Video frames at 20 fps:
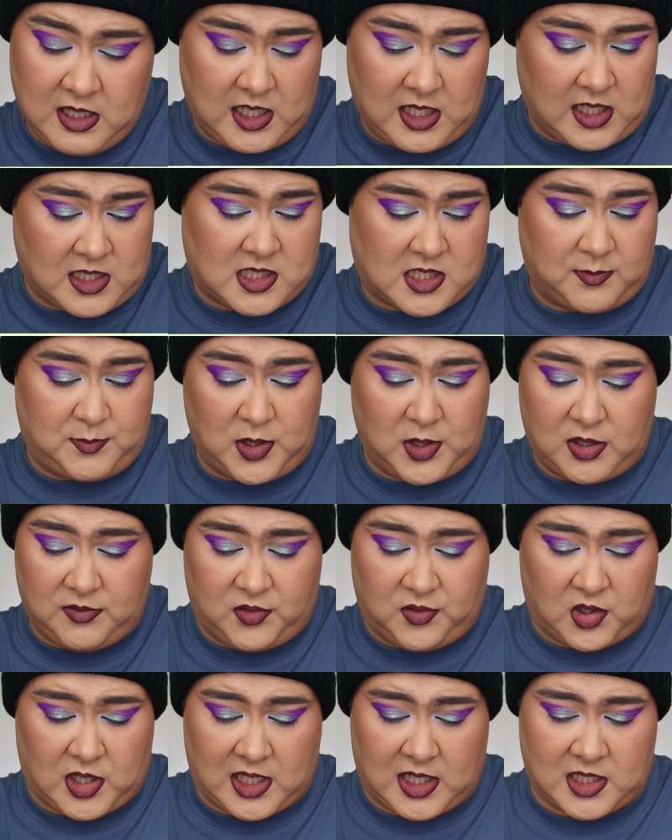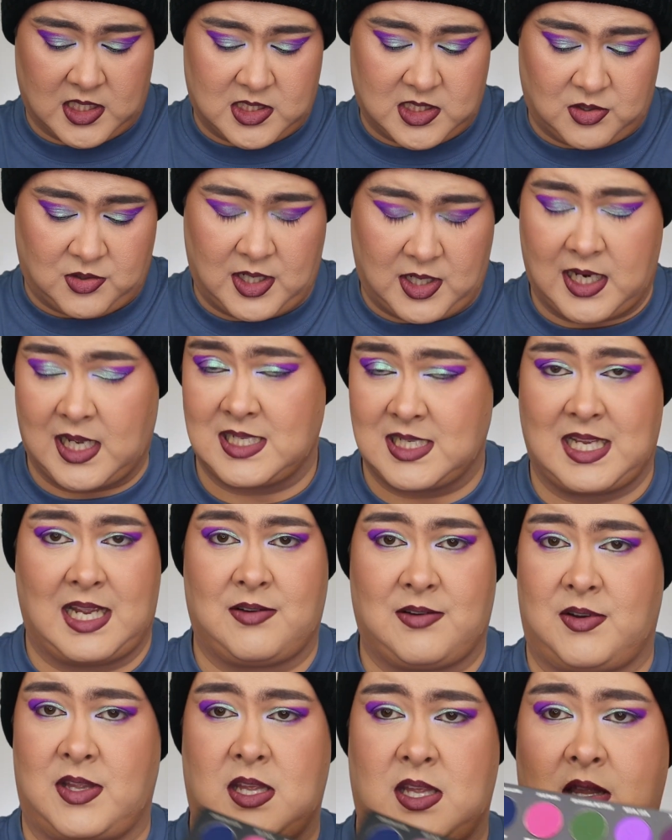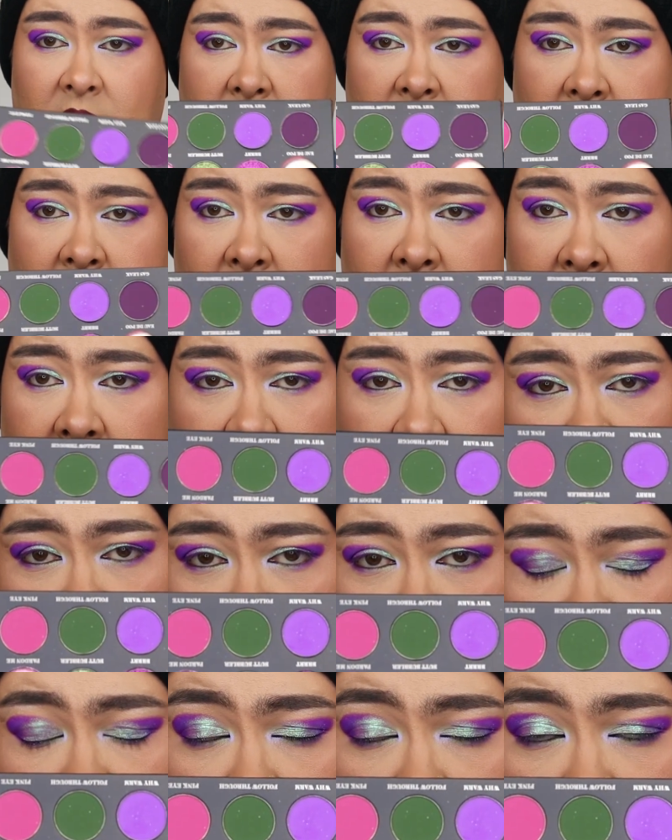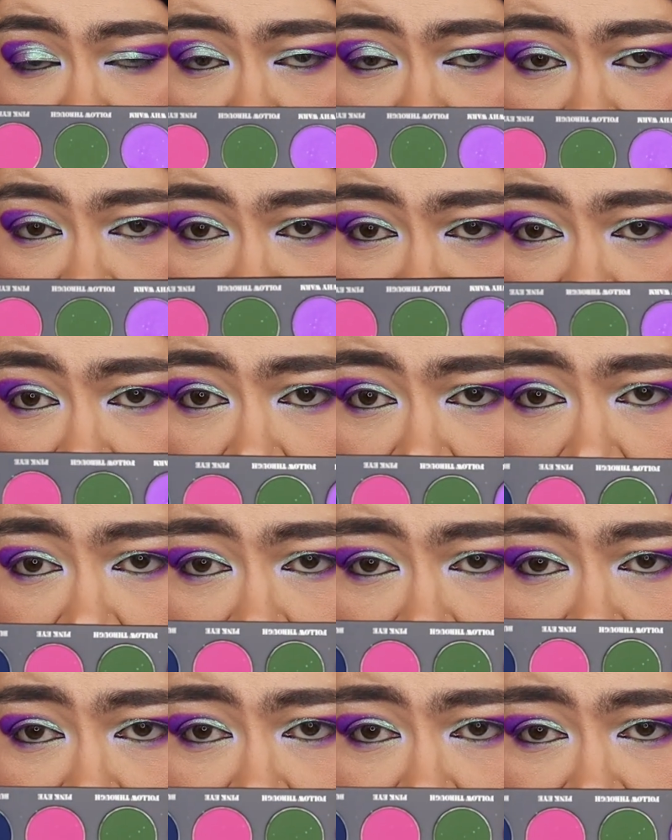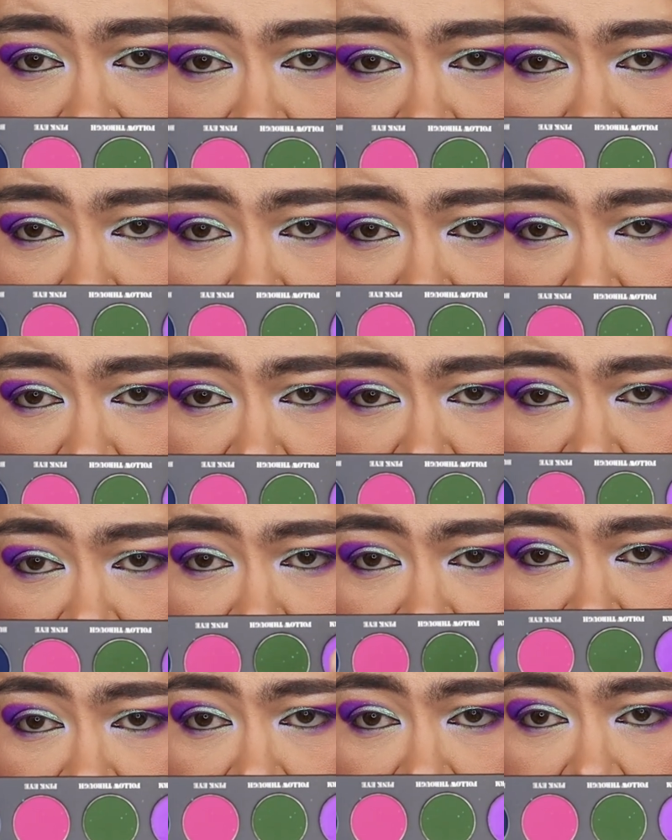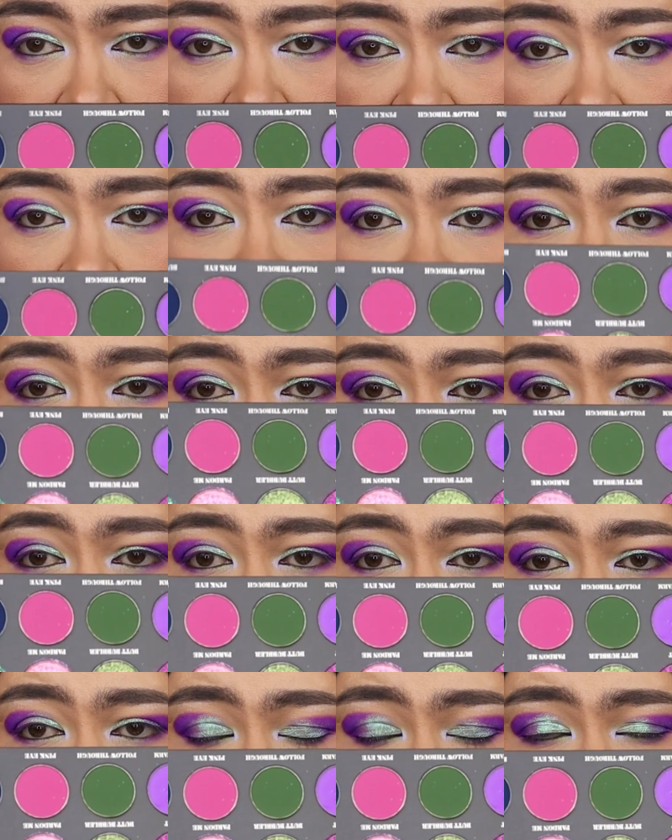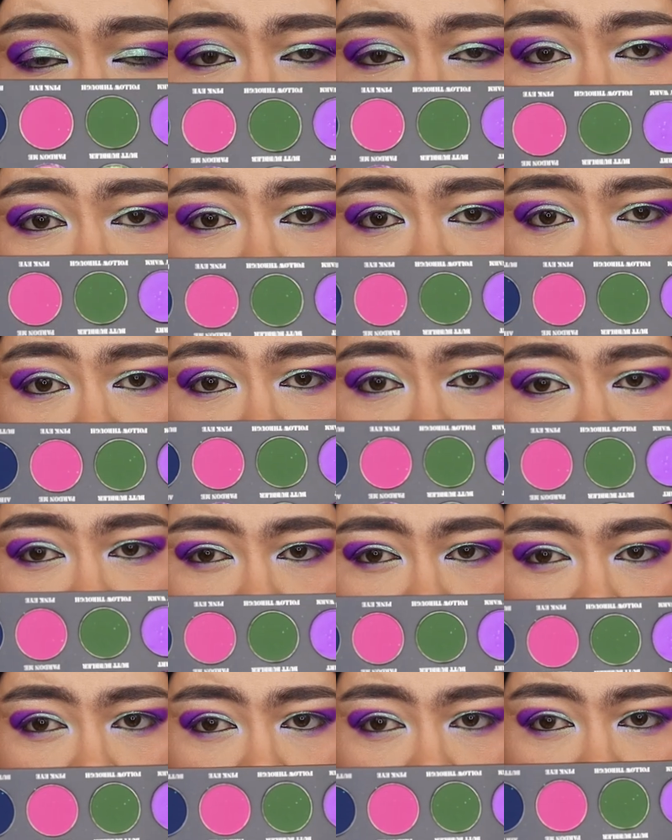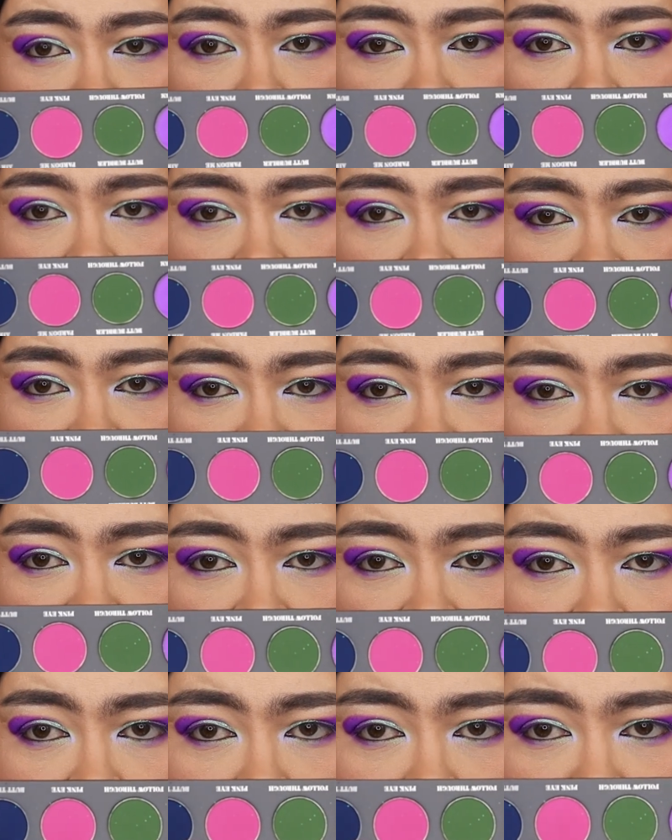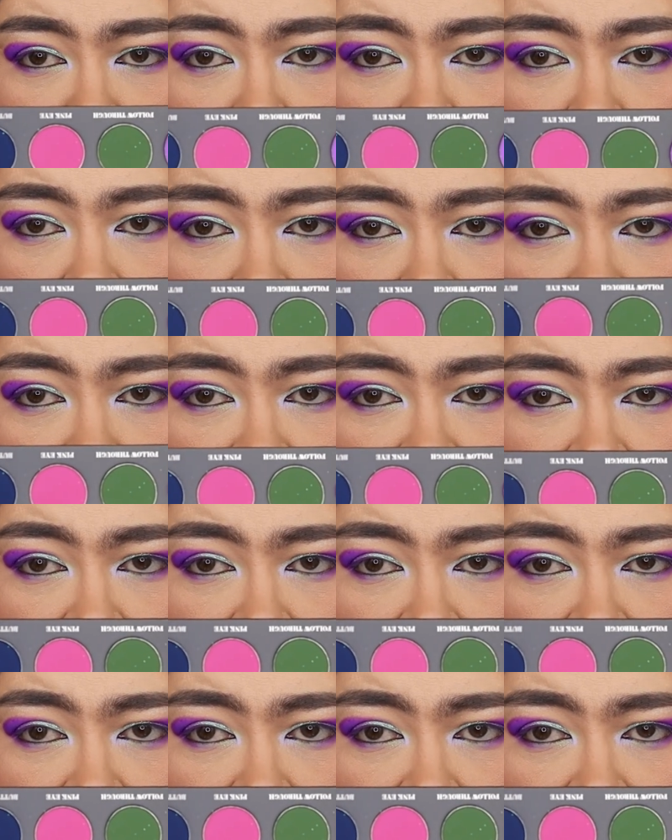It's a beautiful color story. It has everything that I love in a color story. I love the purples and the greens, and then I love a cool tone grayish moment here.